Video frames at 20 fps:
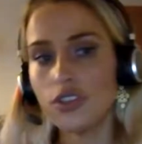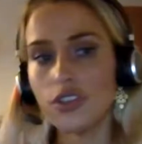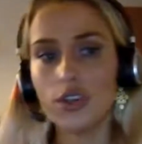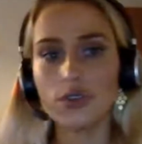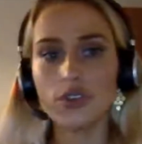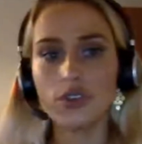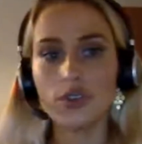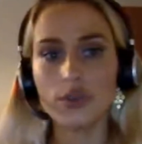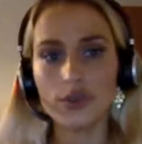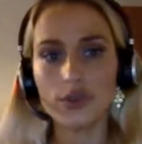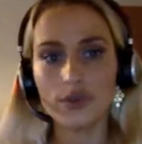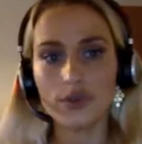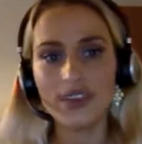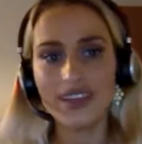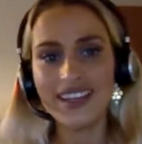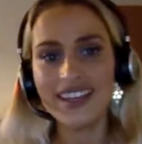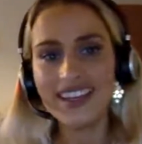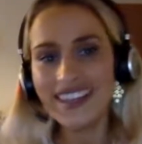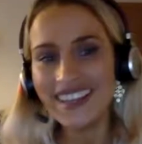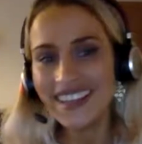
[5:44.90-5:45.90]
so
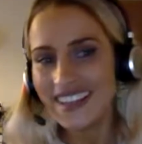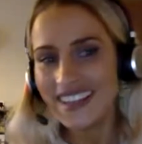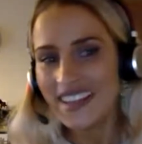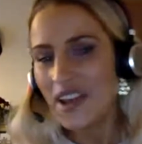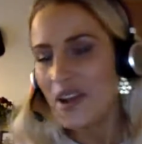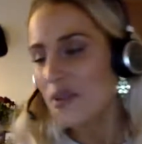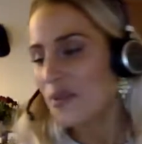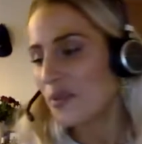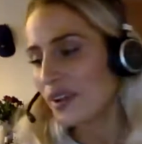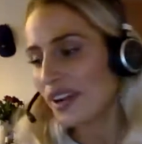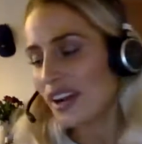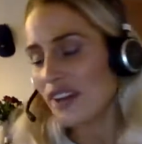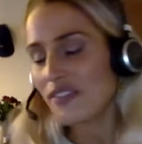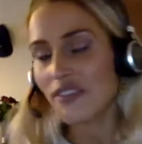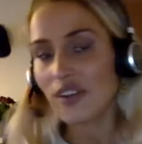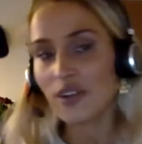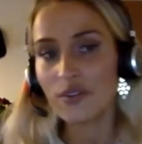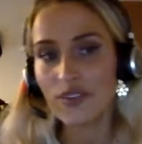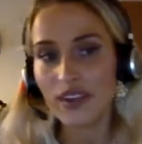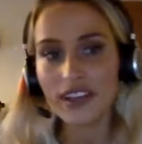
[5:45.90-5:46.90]
what I
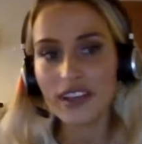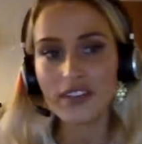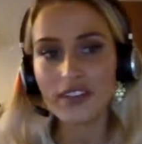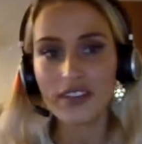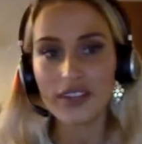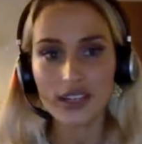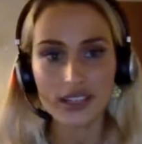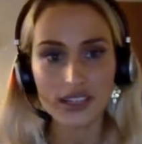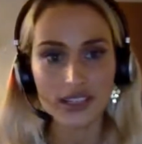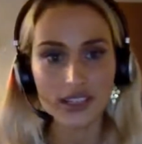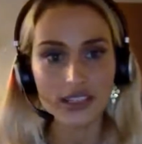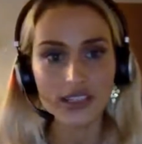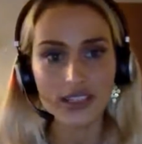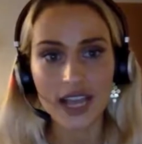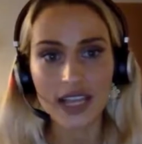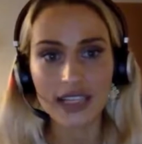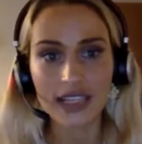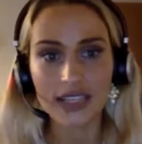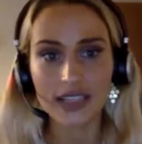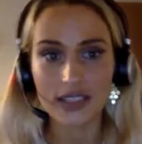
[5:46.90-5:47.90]
found relevant in
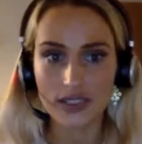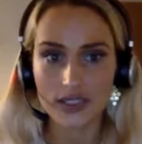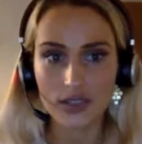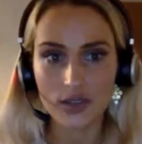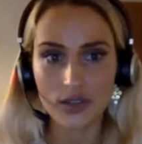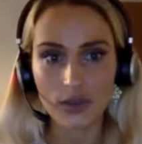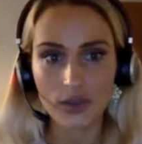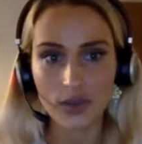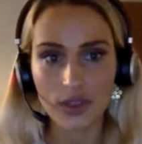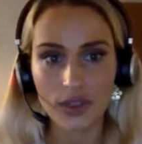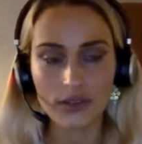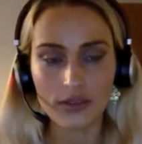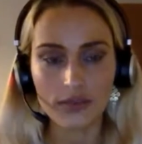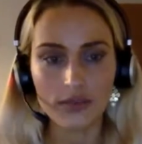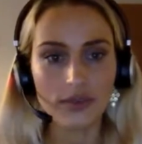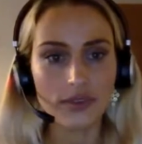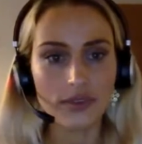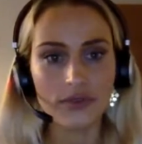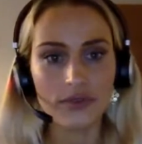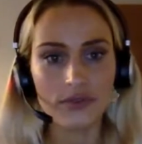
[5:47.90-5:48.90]
tying these two
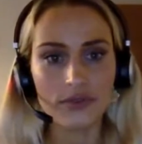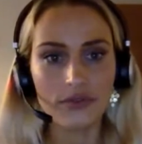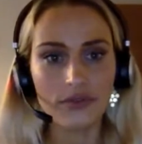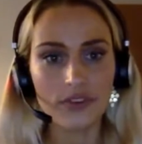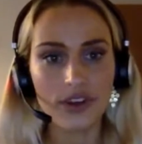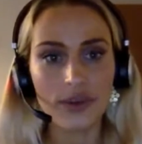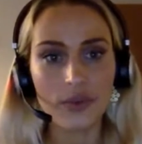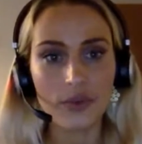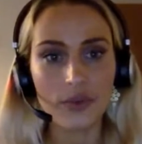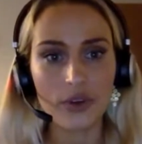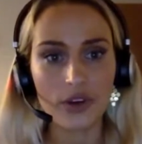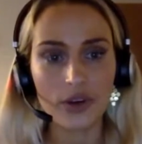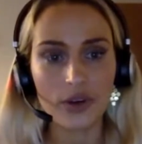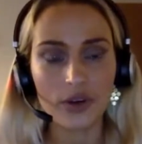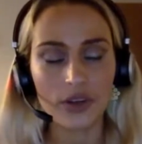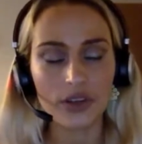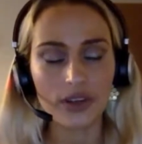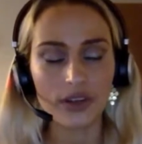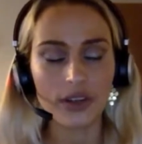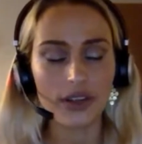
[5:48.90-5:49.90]
framework
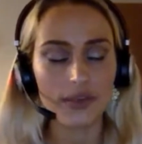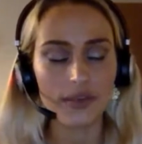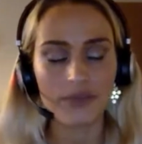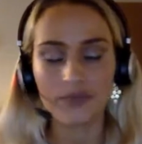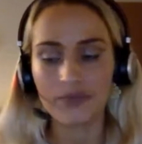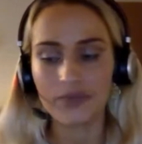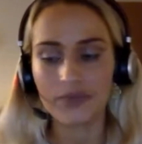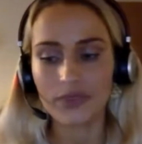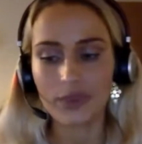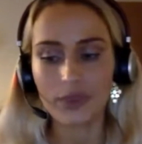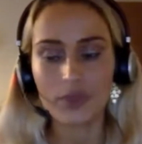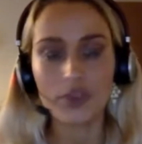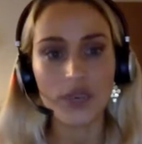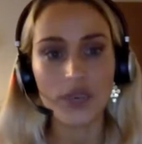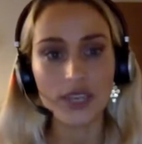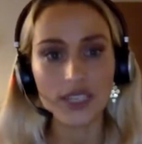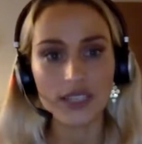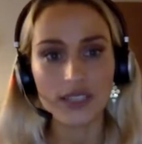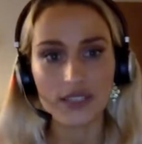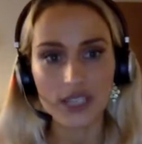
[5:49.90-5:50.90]
or
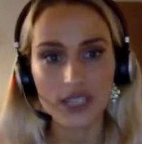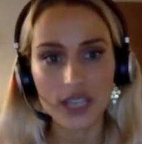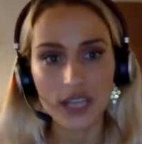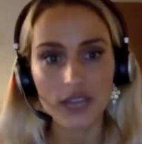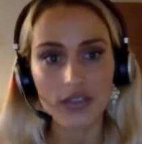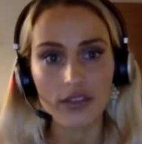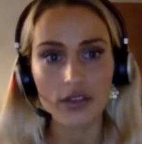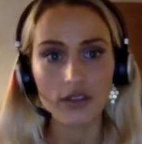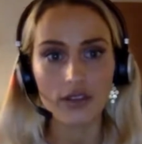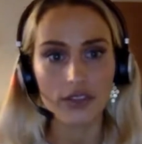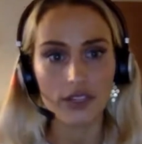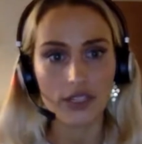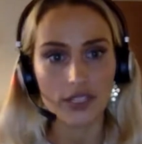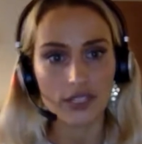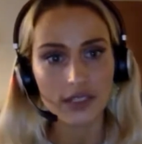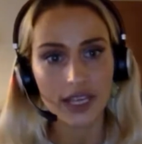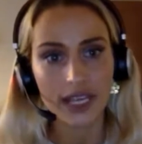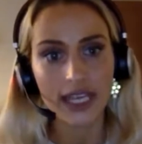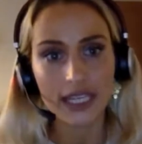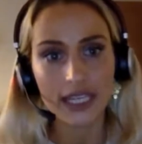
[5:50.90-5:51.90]
perspectives together of the
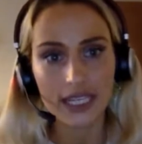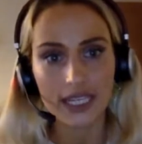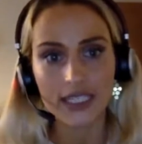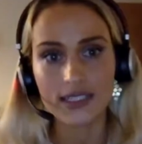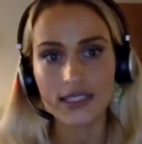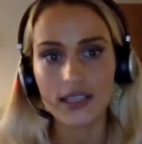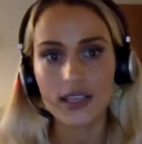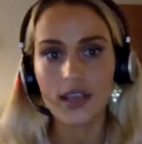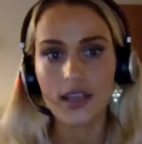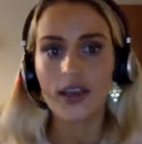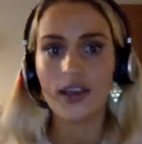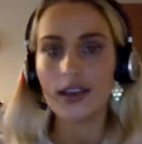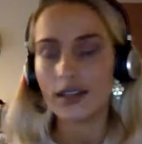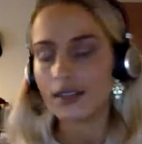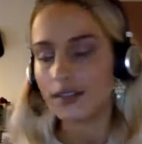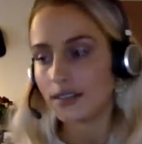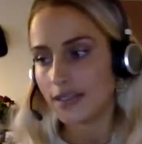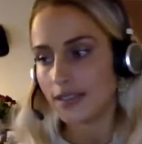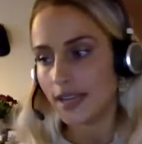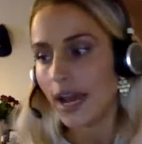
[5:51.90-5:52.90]
80s
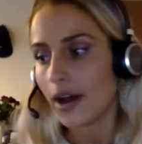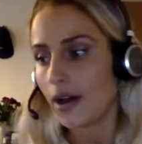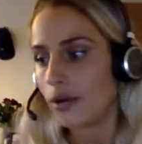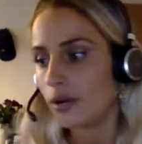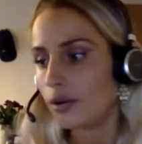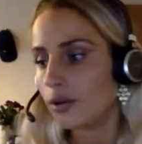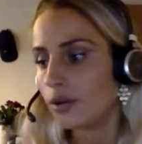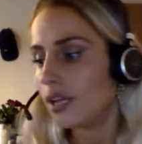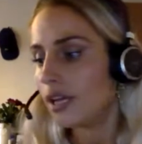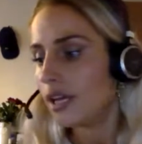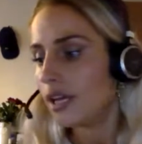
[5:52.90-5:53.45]
and now,